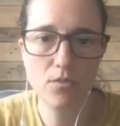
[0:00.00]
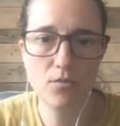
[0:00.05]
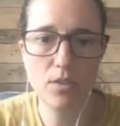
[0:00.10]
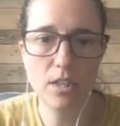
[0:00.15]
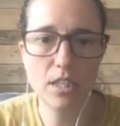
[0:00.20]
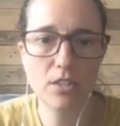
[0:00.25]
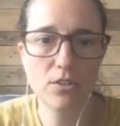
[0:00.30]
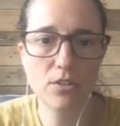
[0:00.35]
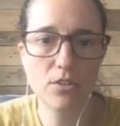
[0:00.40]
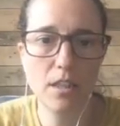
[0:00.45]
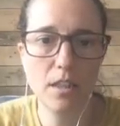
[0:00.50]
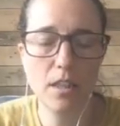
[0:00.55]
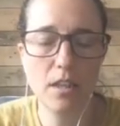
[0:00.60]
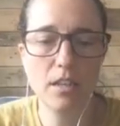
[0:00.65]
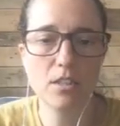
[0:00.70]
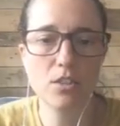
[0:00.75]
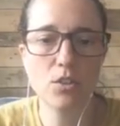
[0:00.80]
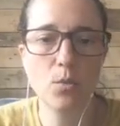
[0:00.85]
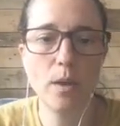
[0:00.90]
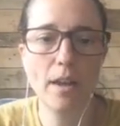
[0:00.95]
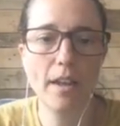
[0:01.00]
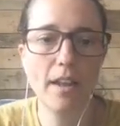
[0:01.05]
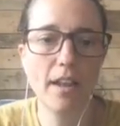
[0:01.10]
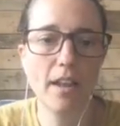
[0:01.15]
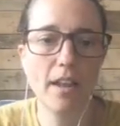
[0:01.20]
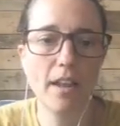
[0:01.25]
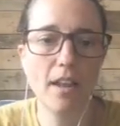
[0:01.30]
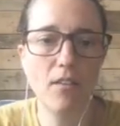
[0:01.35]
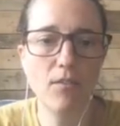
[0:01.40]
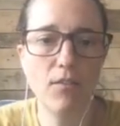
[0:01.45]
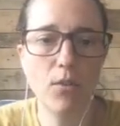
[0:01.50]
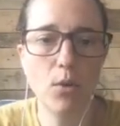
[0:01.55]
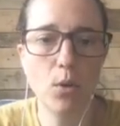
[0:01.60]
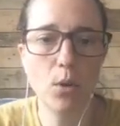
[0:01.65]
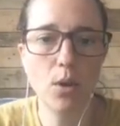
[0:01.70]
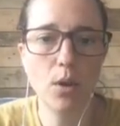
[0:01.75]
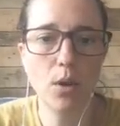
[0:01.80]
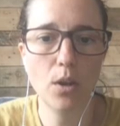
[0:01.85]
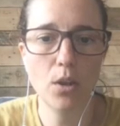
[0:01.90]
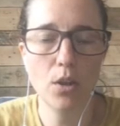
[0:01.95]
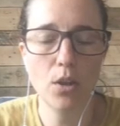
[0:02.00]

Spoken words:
retro, I think, is quite helpful